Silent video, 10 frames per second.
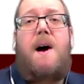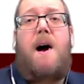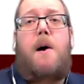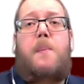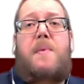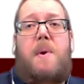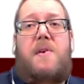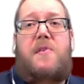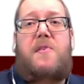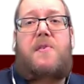There
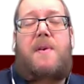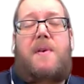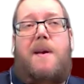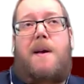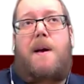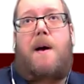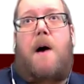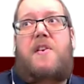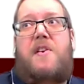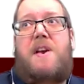was
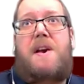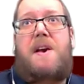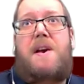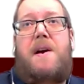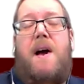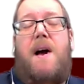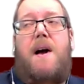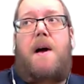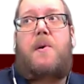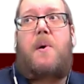obviously
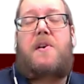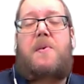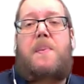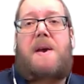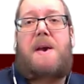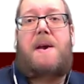going to be